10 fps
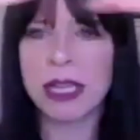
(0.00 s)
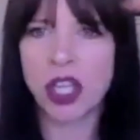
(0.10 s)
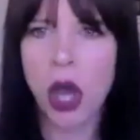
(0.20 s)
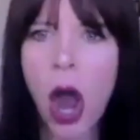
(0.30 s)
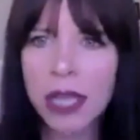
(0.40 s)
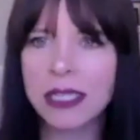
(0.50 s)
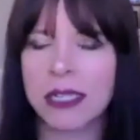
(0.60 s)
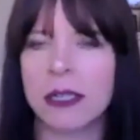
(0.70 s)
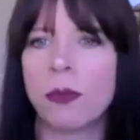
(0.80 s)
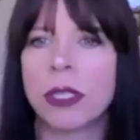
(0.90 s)

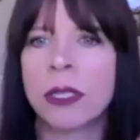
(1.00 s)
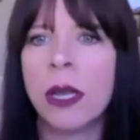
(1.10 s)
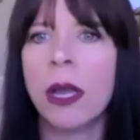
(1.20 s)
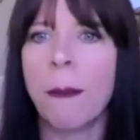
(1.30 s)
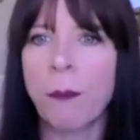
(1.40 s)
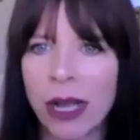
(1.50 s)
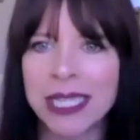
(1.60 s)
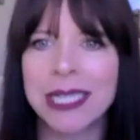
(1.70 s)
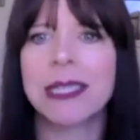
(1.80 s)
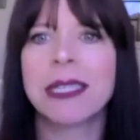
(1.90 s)
constant was
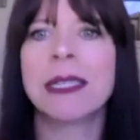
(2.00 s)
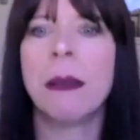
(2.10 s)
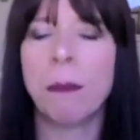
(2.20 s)
presence,